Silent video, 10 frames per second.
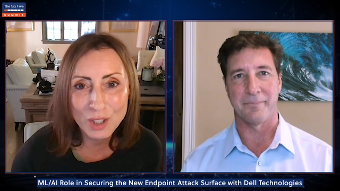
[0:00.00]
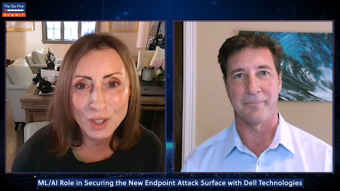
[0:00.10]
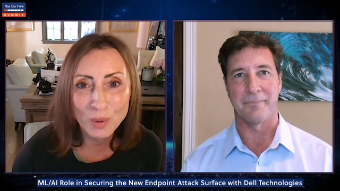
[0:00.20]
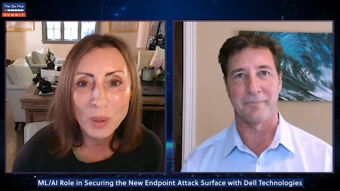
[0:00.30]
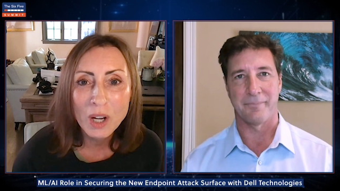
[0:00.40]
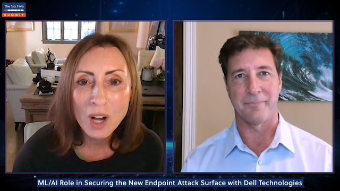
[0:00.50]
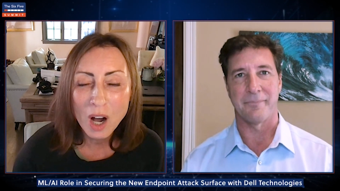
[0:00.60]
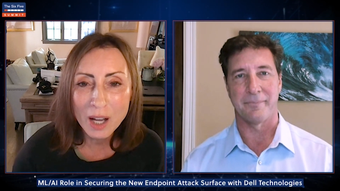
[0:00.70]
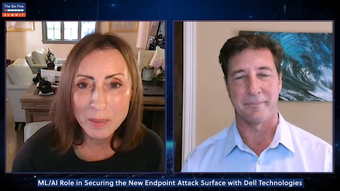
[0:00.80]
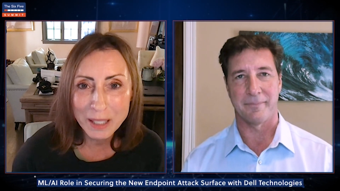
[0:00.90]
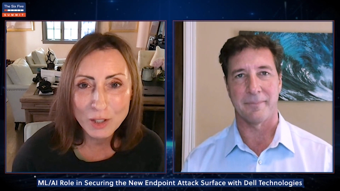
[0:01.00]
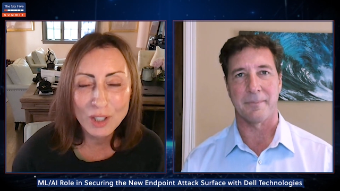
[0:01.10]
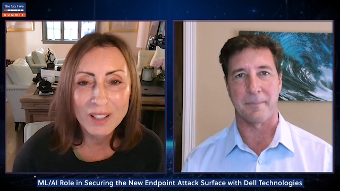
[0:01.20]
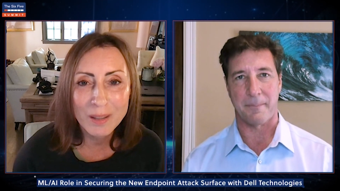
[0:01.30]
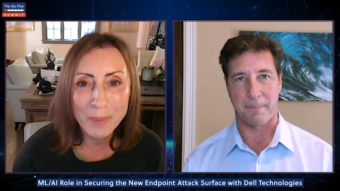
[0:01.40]
Speaker 1: to
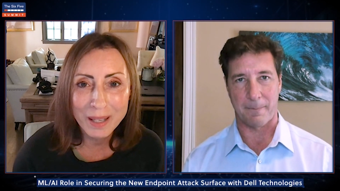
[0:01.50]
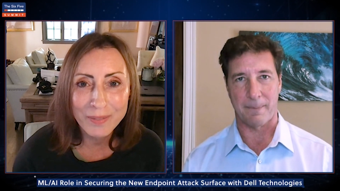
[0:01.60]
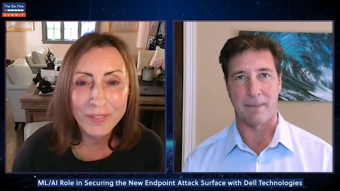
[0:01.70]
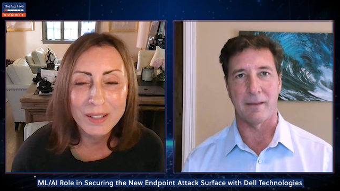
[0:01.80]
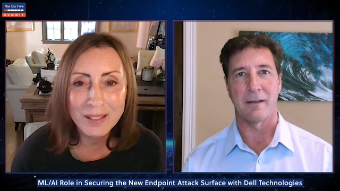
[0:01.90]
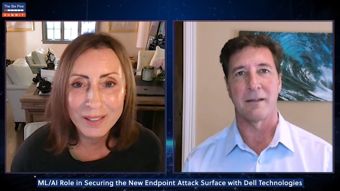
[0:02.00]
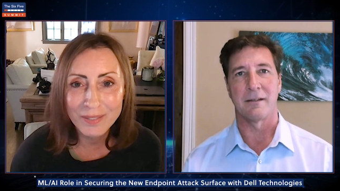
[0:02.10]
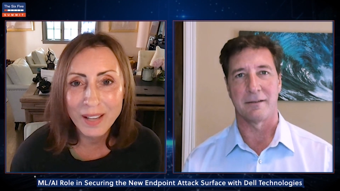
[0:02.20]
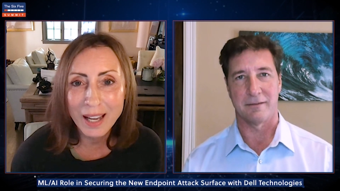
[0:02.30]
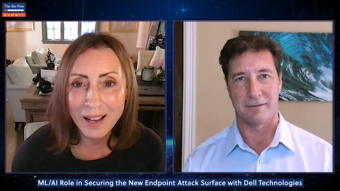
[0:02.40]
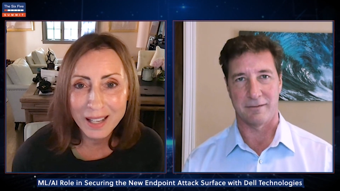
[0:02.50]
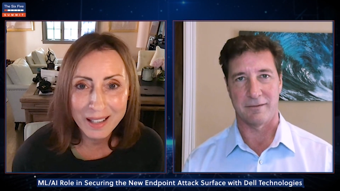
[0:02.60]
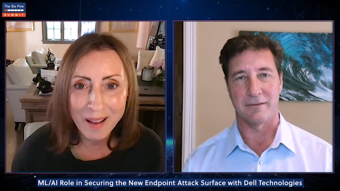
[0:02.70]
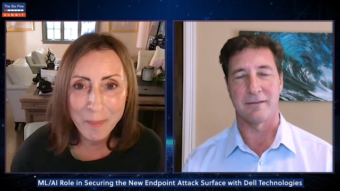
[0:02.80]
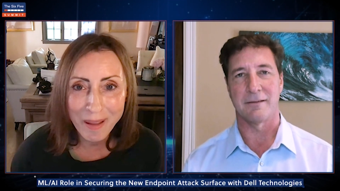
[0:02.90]
automation and the benefits of ai
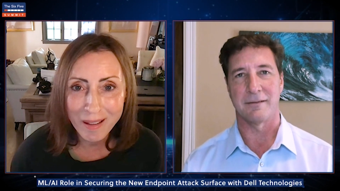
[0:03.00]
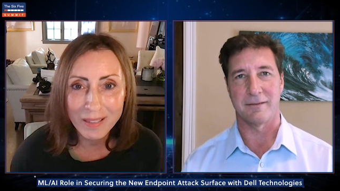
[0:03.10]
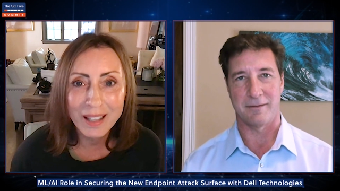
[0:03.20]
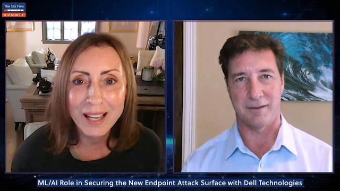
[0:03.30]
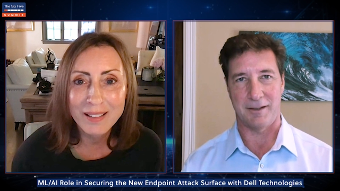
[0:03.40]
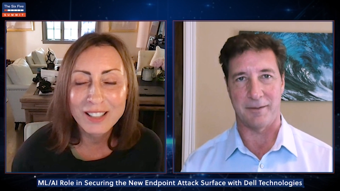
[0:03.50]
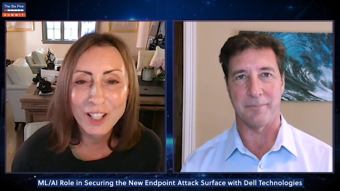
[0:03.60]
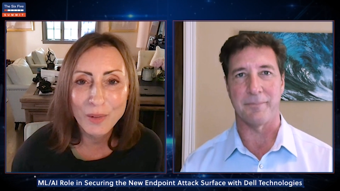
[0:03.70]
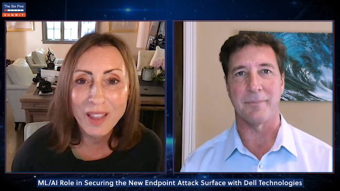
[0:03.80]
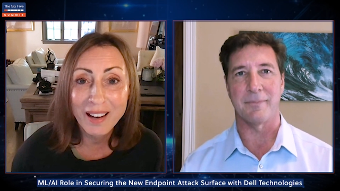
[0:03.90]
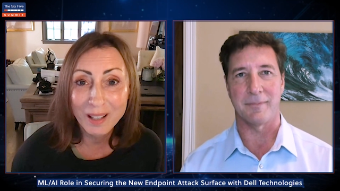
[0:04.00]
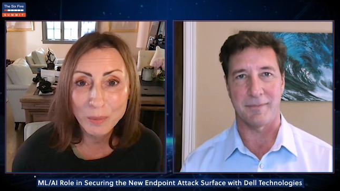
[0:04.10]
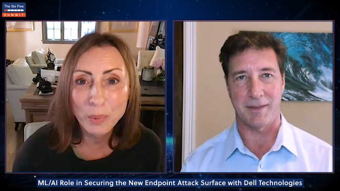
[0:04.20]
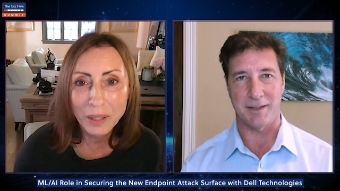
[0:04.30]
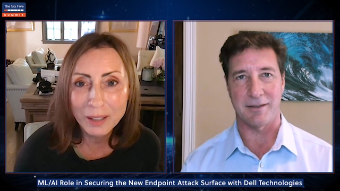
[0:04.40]
and ml eh, you know that it
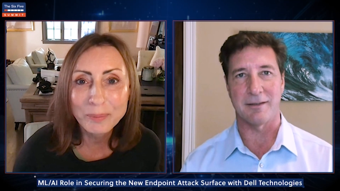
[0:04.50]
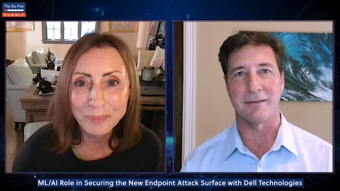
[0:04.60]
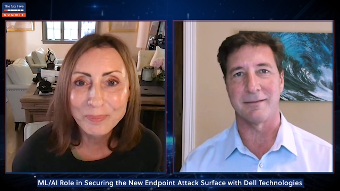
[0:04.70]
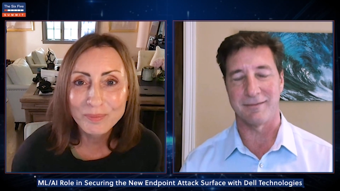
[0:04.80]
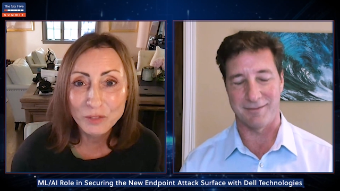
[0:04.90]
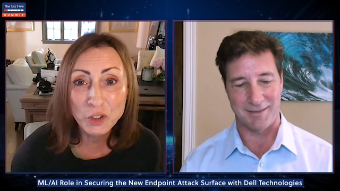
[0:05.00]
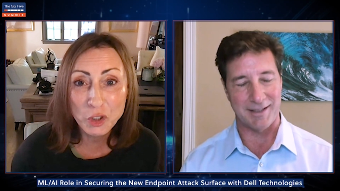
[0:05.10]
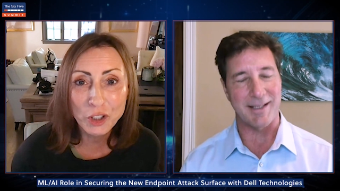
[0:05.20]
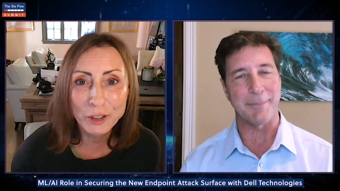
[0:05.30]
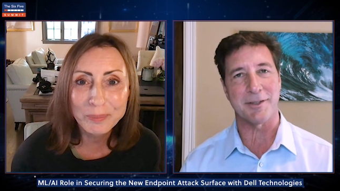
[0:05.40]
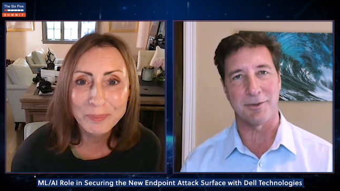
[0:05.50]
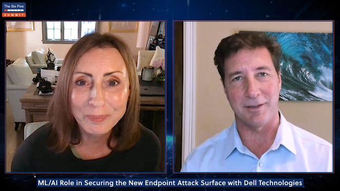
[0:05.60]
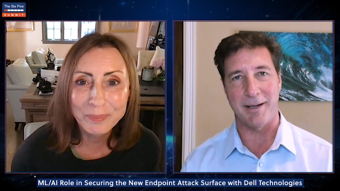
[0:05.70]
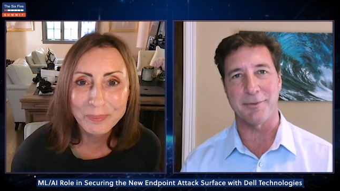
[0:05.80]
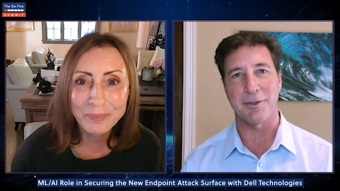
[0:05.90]
can bring for sure
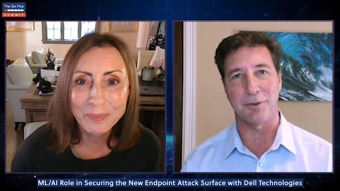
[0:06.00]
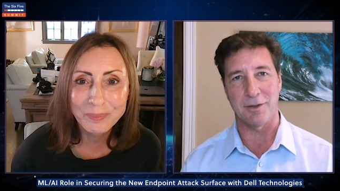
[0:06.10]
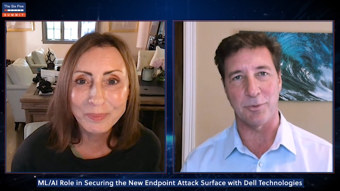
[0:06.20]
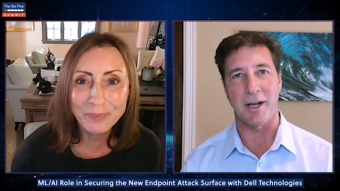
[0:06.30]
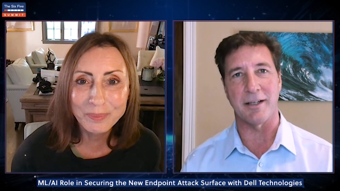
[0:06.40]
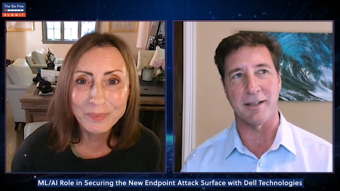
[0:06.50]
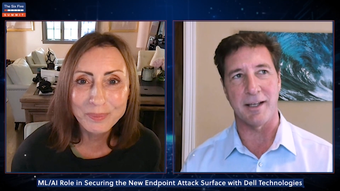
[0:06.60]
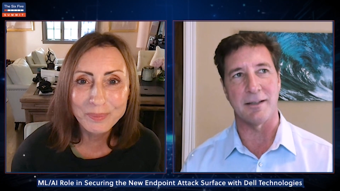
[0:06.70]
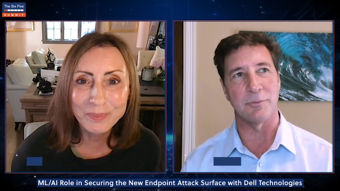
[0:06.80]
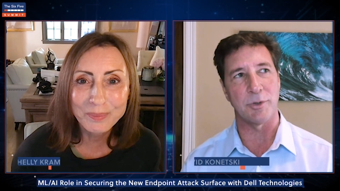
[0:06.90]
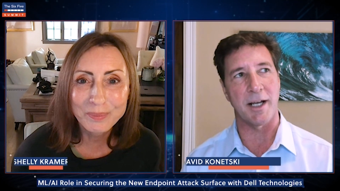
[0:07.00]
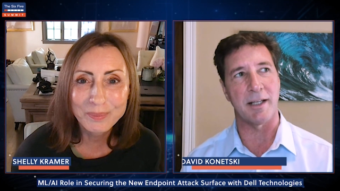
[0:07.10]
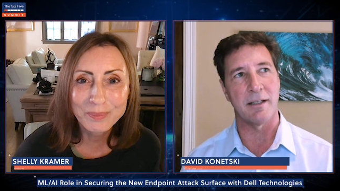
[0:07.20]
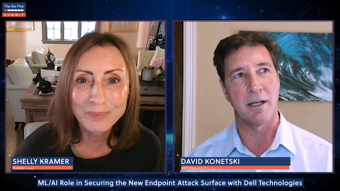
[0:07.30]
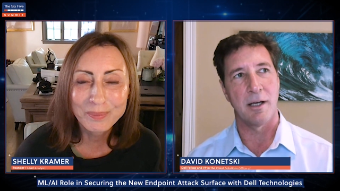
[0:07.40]
Speaker 2: absolutely right and when
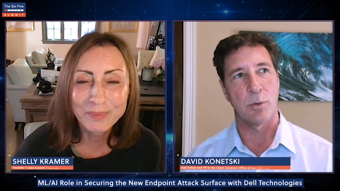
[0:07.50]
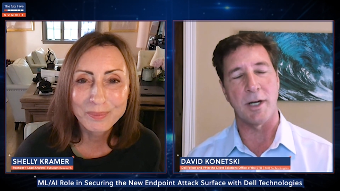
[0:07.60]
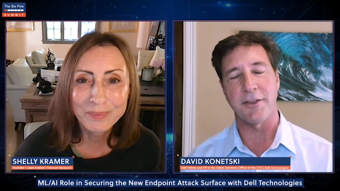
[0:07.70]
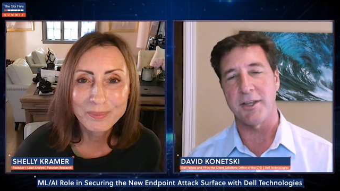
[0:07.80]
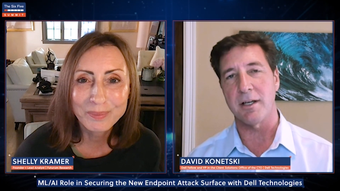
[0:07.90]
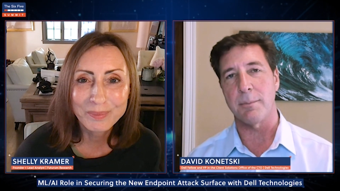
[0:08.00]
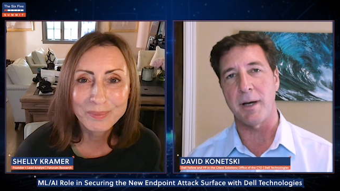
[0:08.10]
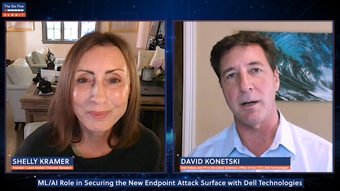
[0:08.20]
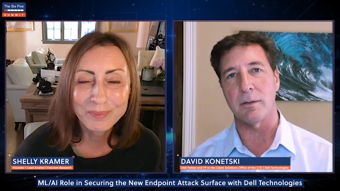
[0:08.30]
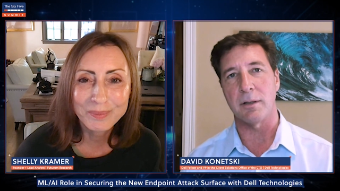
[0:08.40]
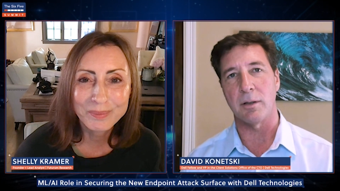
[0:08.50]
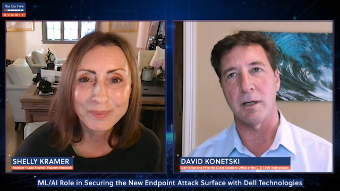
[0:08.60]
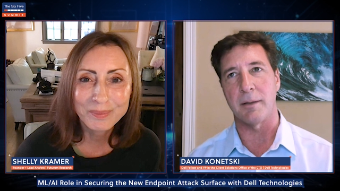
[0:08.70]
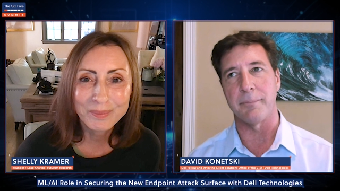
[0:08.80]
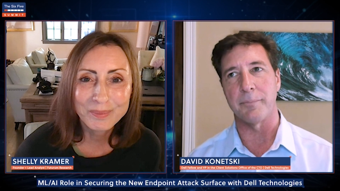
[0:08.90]
i when i think about
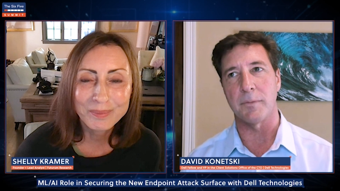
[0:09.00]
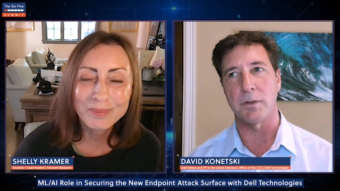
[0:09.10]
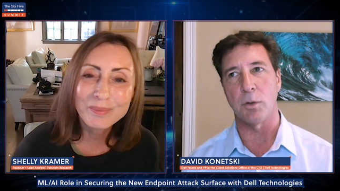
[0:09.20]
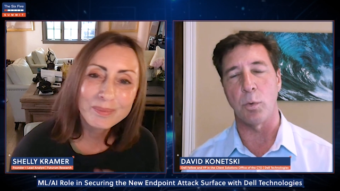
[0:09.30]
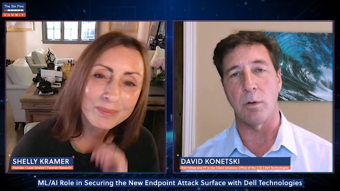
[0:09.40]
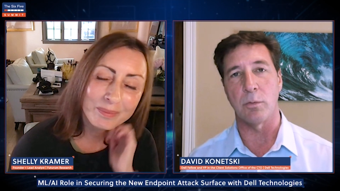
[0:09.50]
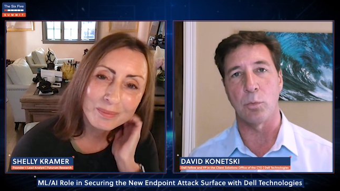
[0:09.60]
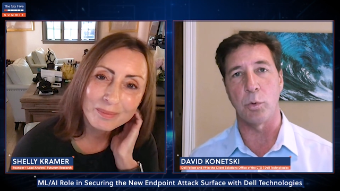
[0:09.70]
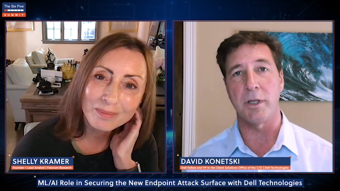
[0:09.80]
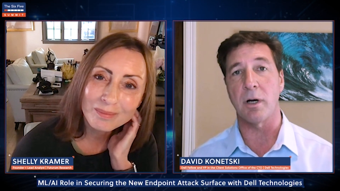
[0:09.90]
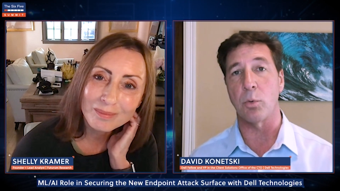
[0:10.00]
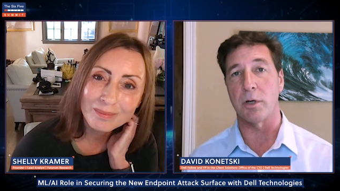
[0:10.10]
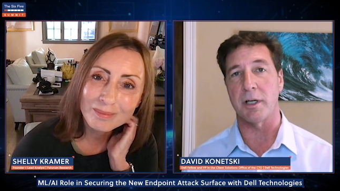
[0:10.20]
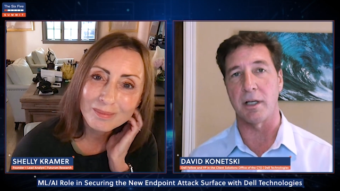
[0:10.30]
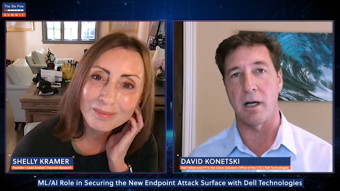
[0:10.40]
um, you know what we are
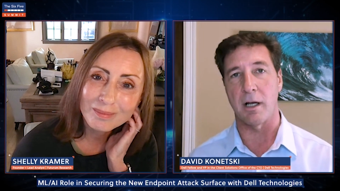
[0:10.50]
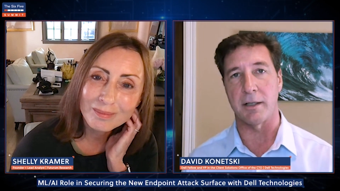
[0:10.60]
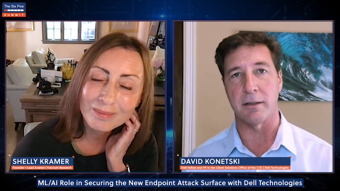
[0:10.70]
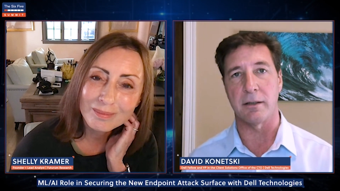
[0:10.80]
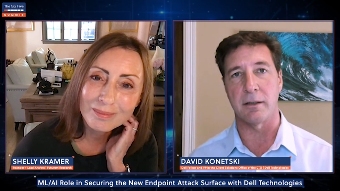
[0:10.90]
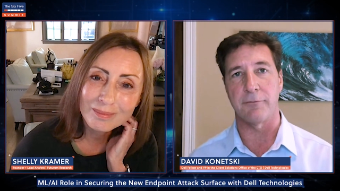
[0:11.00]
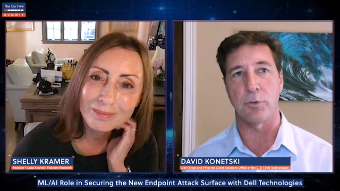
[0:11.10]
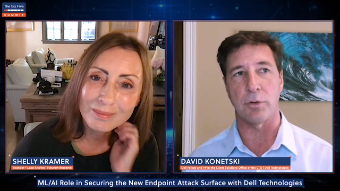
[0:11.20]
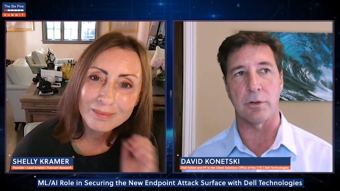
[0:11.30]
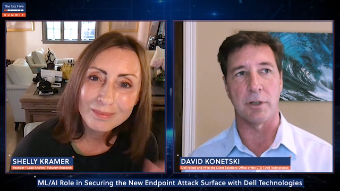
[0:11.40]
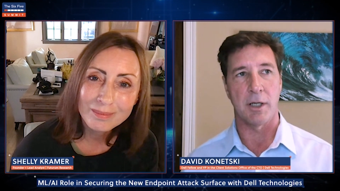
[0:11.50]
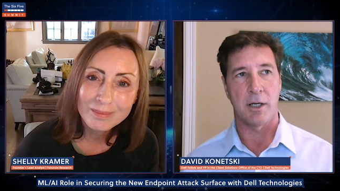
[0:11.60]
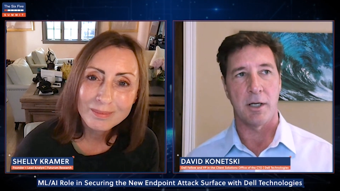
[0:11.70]
working on for